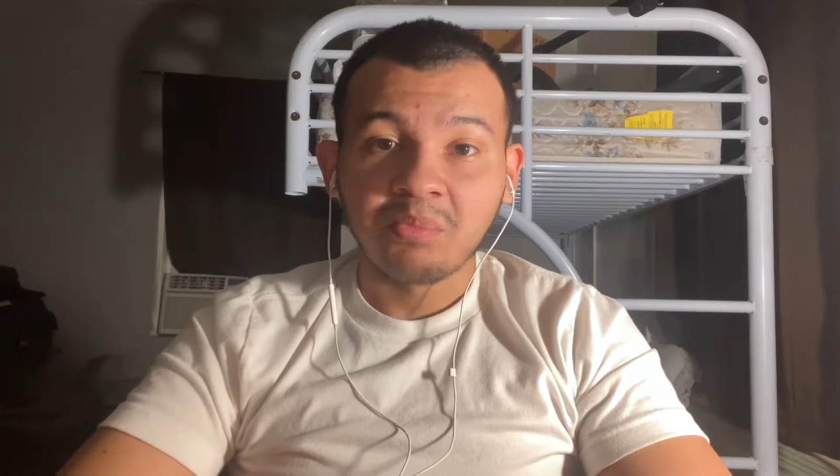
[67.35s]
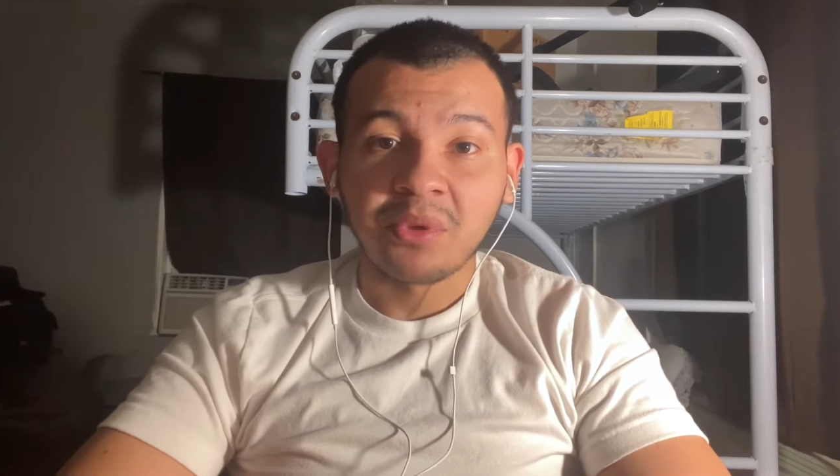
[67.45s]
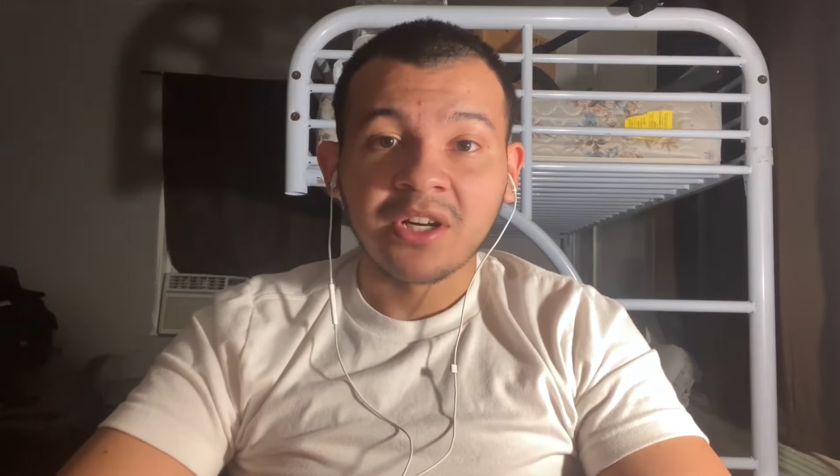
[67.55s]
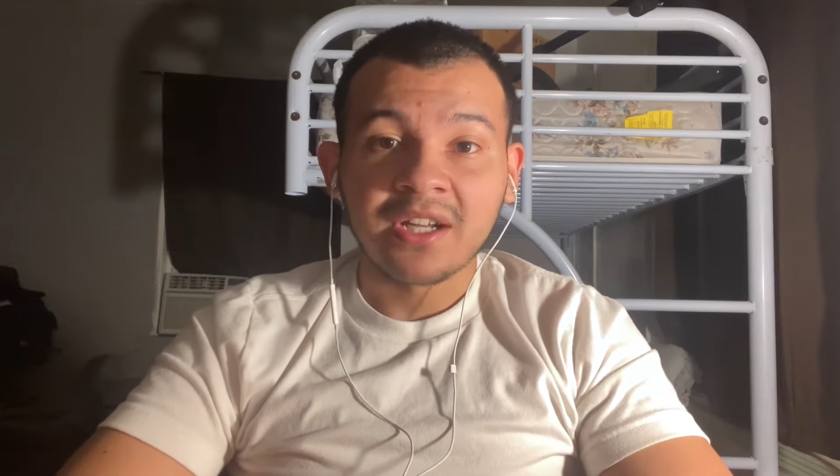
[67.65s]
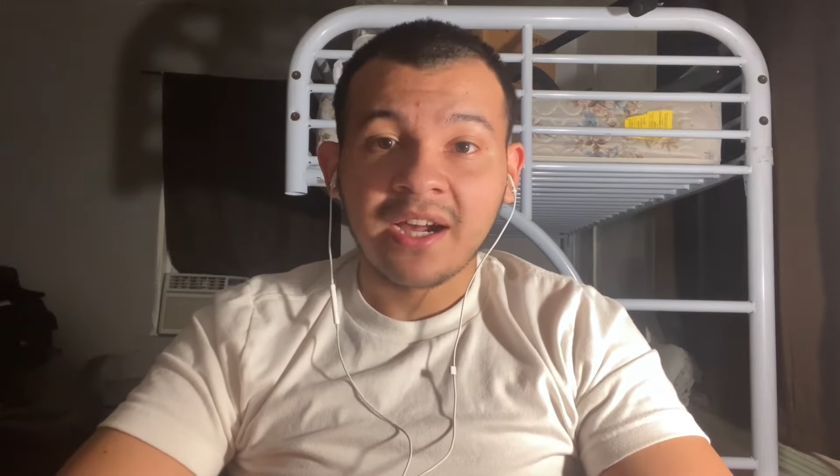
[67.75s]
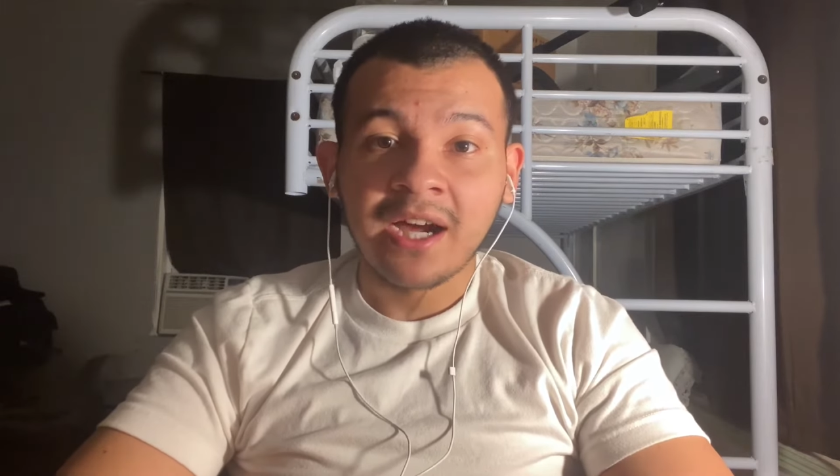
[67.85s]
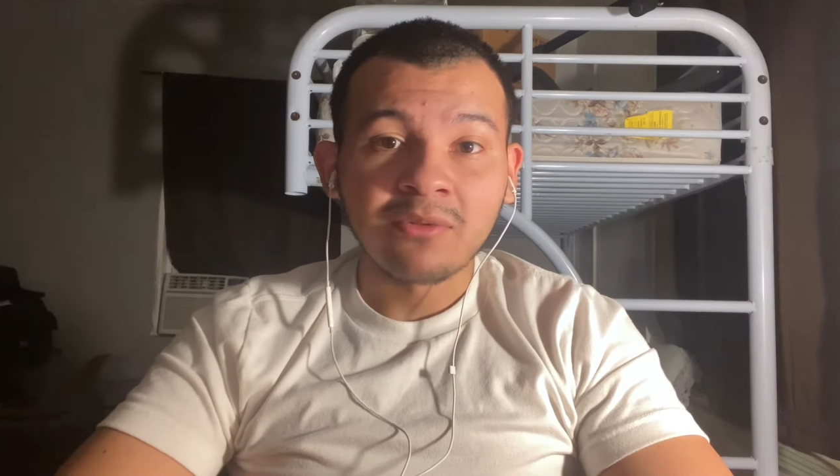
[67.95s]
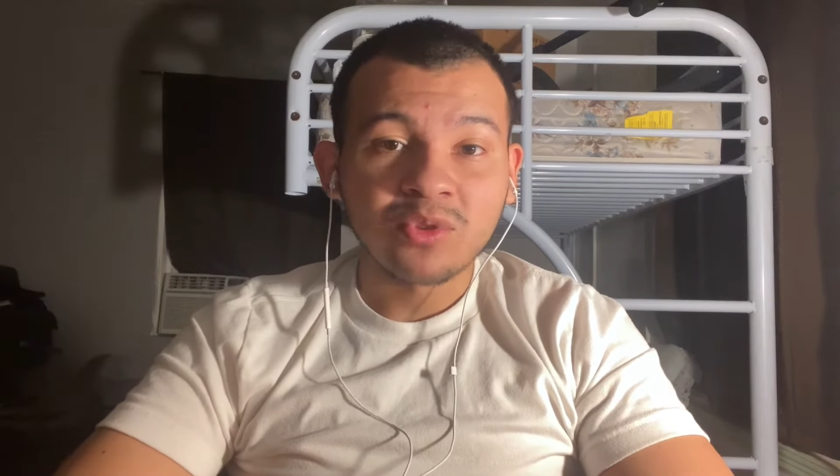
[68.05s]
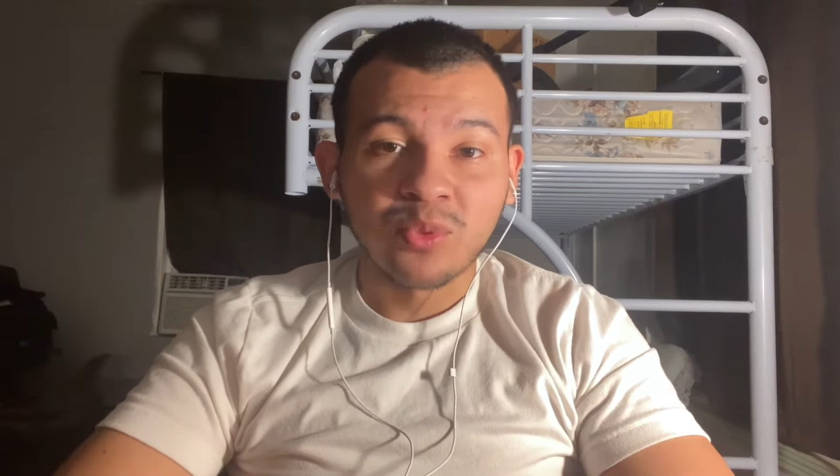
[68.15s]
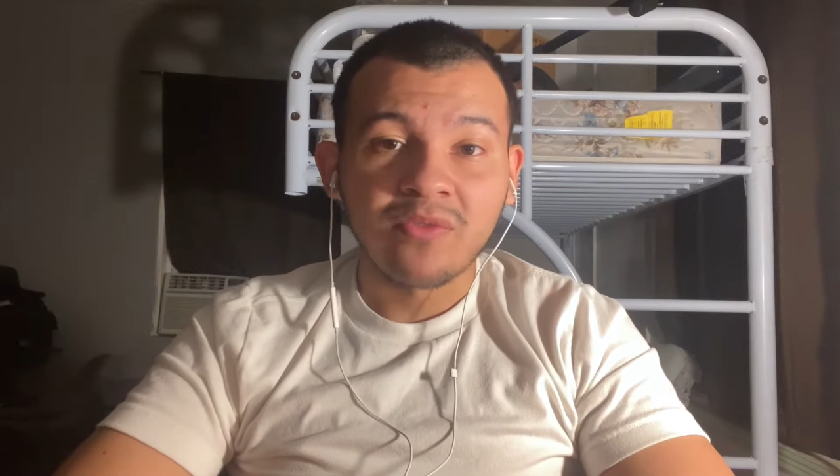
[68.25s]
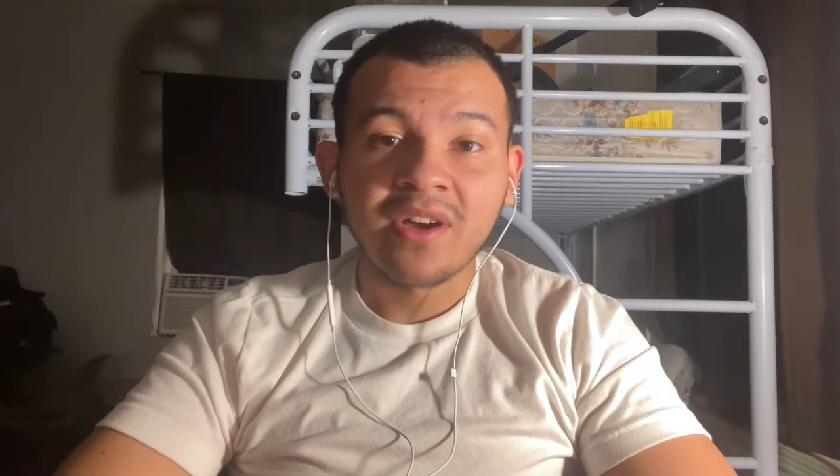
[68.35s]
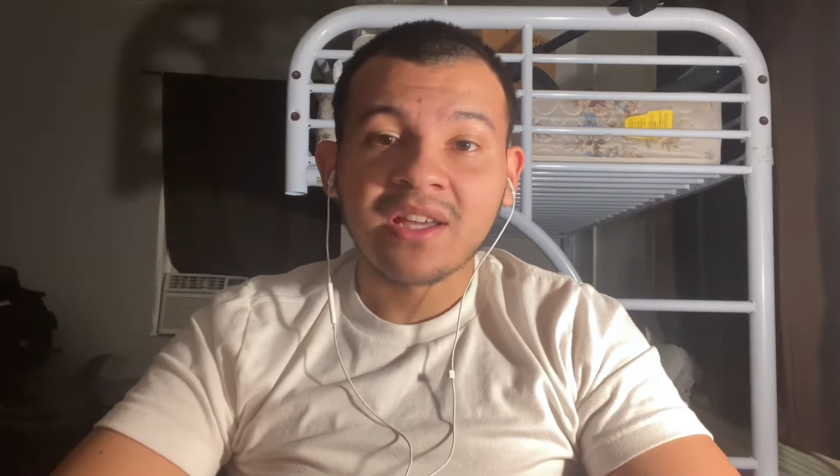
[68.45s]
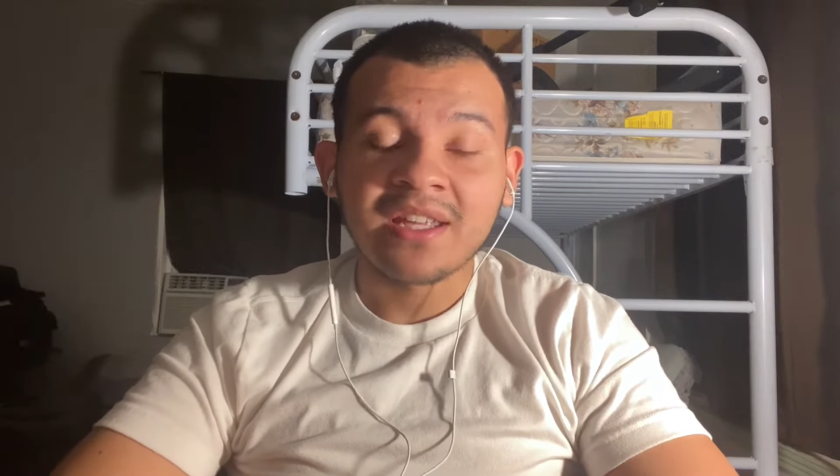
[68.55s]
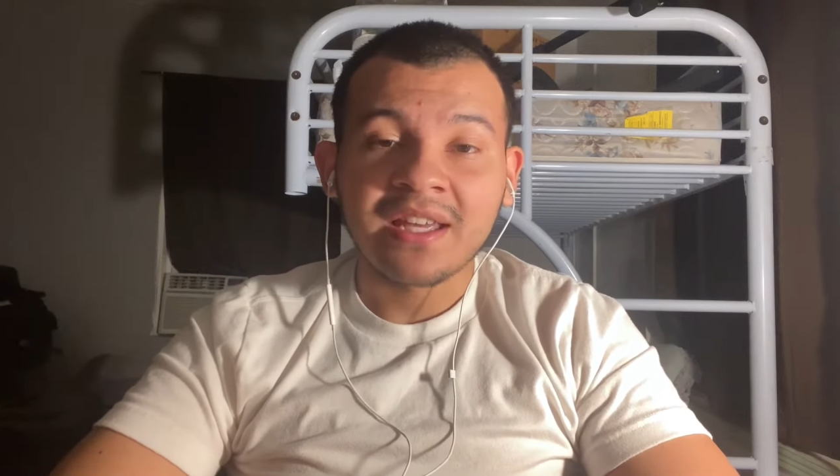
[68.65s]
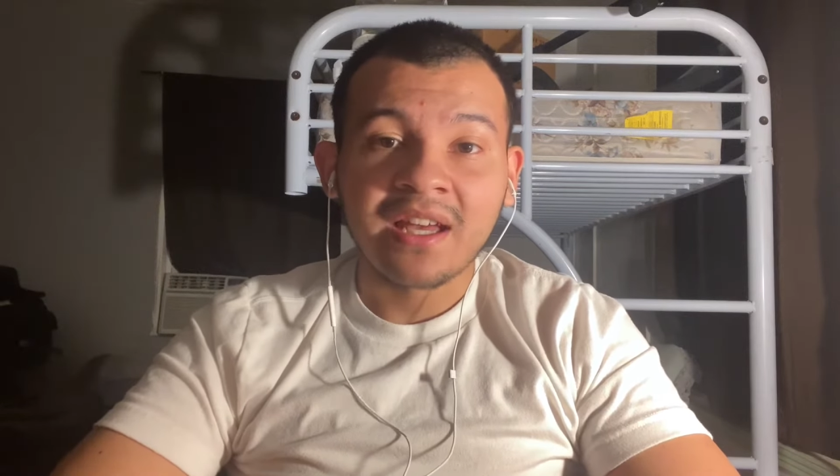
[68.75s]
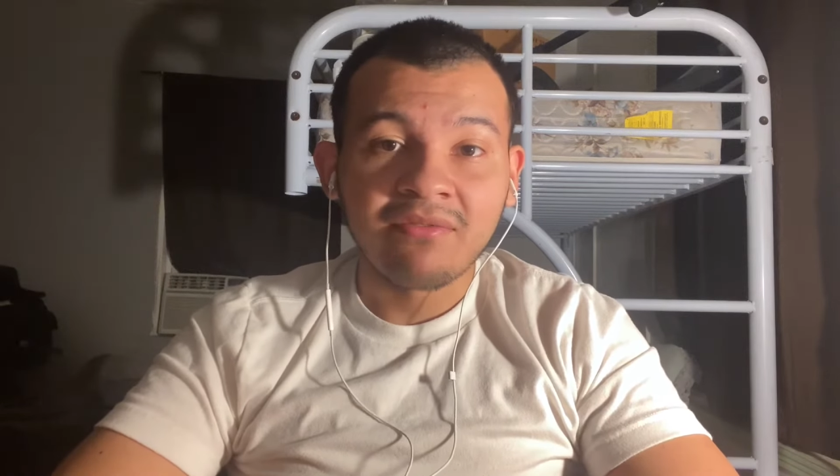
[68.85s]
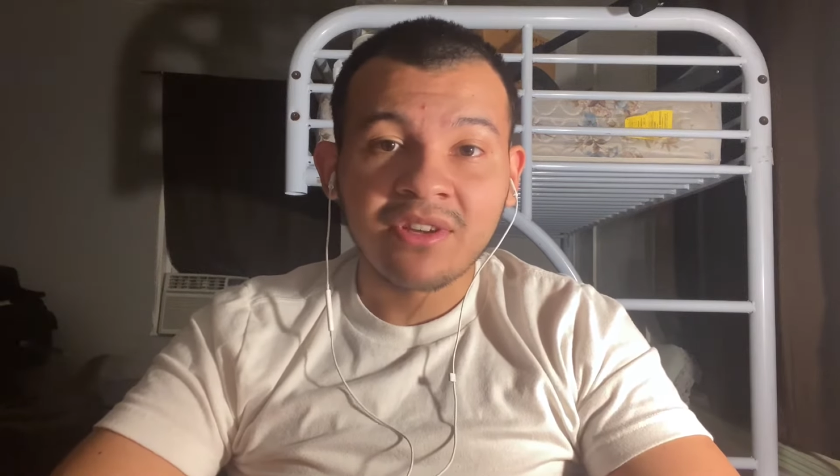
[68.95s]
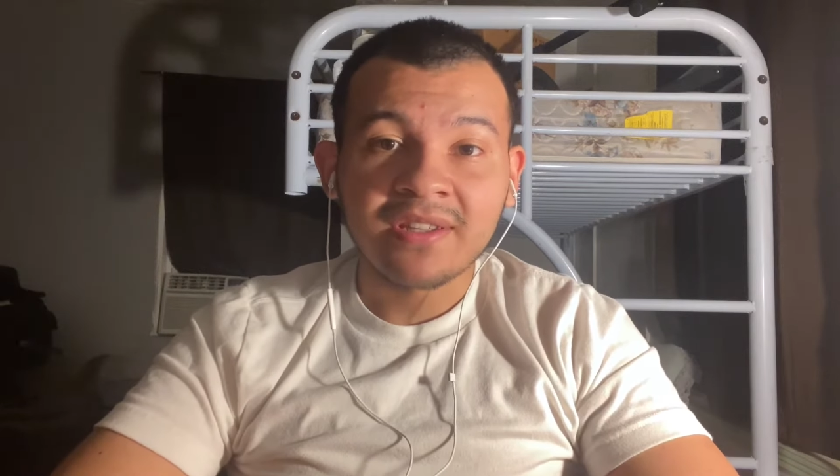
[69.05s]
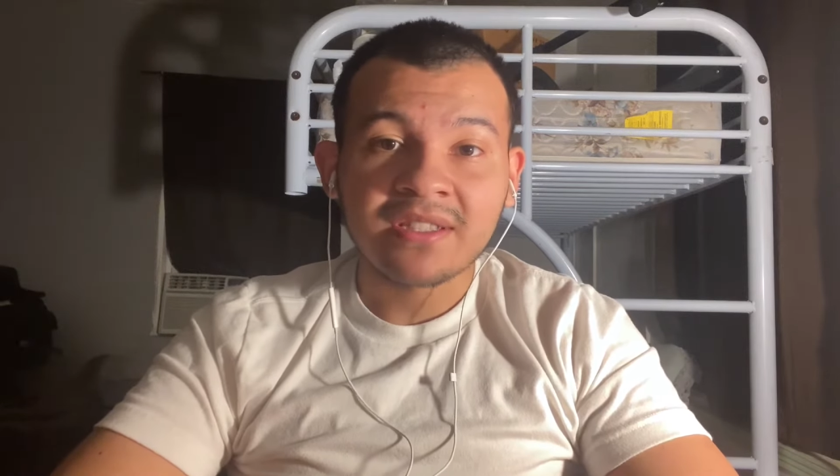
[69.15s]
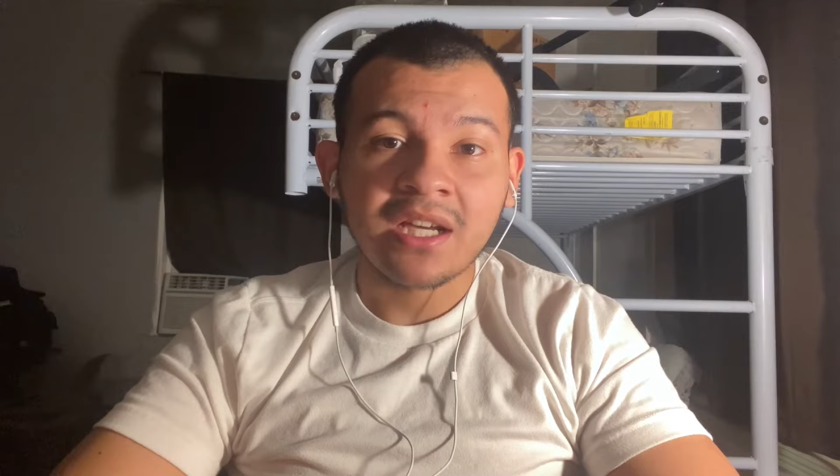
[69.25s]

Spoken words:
But I was providing evidence,